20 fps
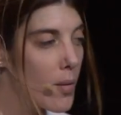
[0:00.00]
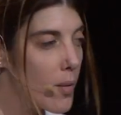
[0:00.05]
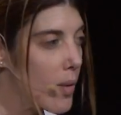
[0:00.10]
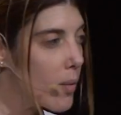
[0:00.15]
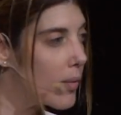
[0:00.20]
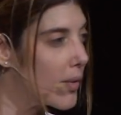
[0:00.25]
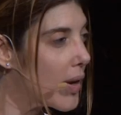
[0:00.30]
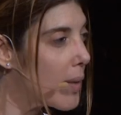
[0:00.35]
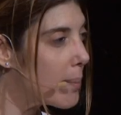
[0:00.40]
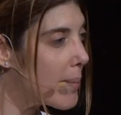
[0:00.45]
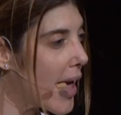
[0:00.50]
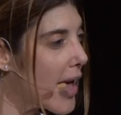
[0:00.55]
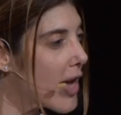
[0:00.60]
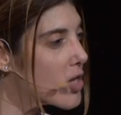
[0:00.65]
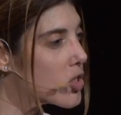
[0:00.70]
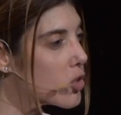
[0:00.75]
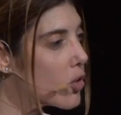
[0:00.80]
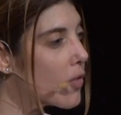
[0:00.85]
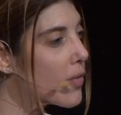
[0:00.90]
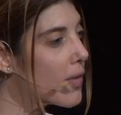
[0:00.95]
we want to make
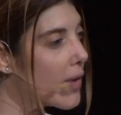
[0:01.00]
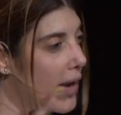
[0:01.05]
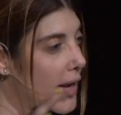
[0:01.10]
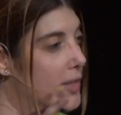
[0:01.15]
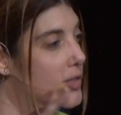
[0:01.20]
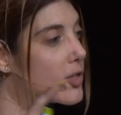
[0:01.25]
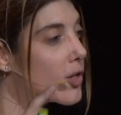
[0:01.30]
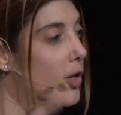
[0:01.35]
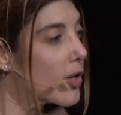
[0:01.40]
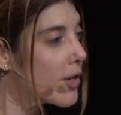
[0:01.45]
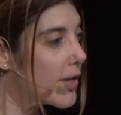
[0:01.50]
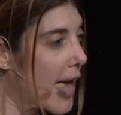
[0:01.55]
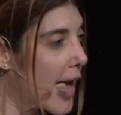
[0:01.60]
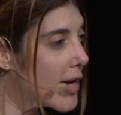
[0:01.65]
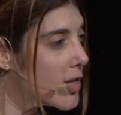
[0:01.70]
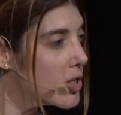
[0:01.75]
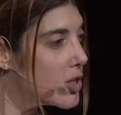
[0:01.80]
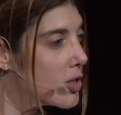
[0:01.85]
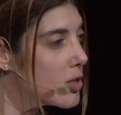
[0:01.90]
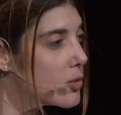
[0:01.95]
sure their
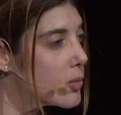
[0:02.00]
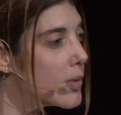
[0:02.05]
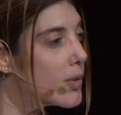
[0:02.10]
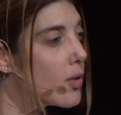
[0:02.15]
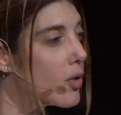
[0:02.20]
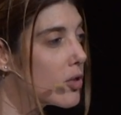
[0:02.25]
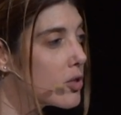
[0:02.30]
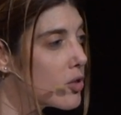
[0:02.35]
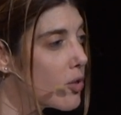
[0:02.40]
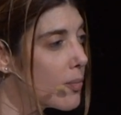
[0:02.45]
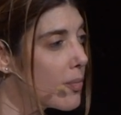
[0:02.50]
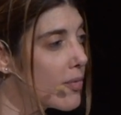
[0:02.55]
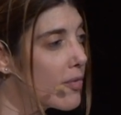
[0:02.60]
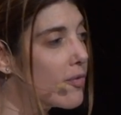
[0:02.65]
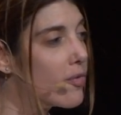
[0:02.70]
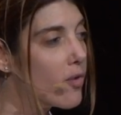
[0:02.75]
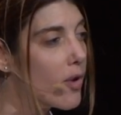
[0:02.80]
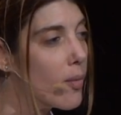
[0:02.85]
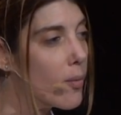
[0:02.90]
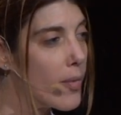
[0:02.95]
interconnections will also
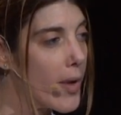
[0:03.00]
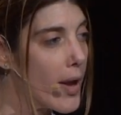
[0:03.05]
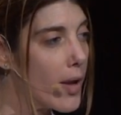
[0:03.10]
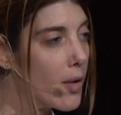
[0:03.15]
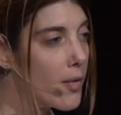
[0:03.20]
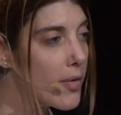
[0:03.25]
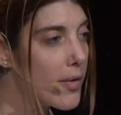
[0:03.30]
perform well,